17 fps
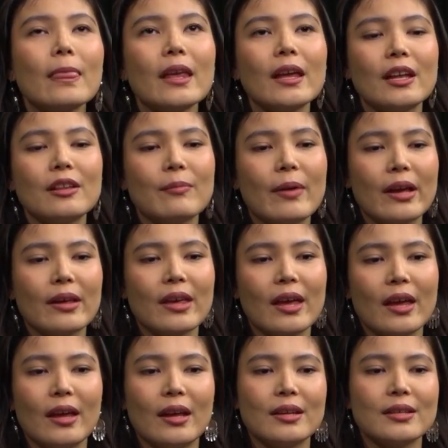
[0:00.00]
in my
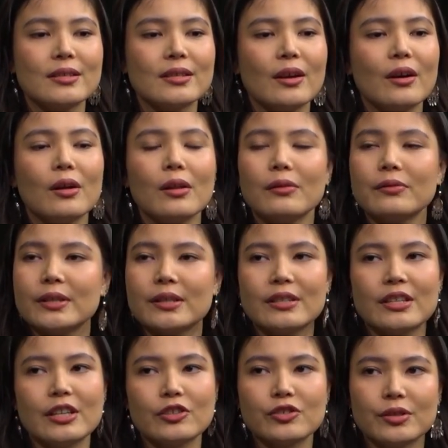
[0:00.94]
case, all of the
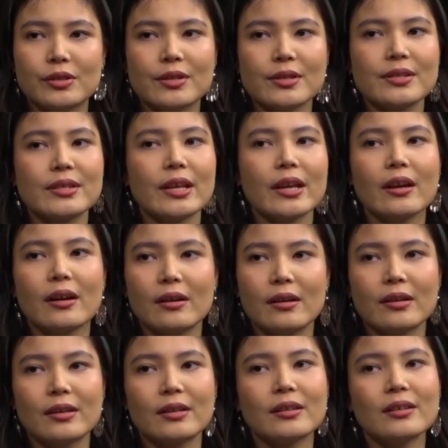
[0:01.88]
teachers, they
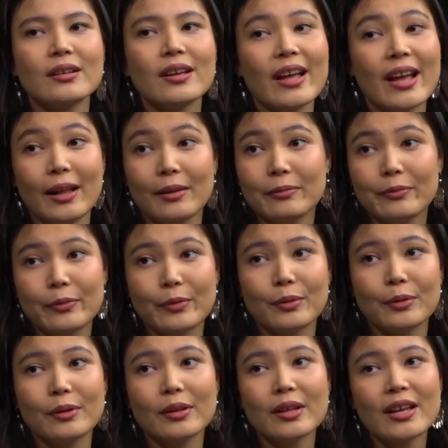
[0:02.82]
are
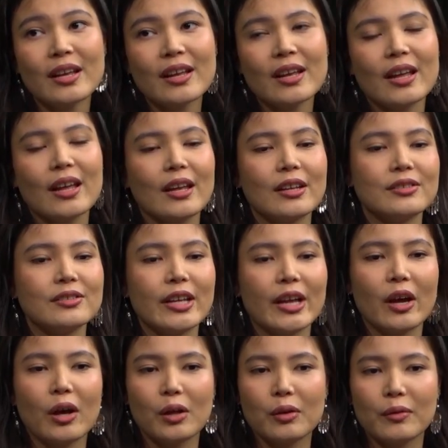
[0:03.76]
helpful and they
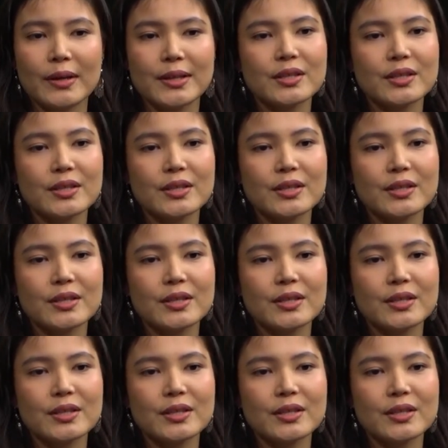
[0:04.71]
always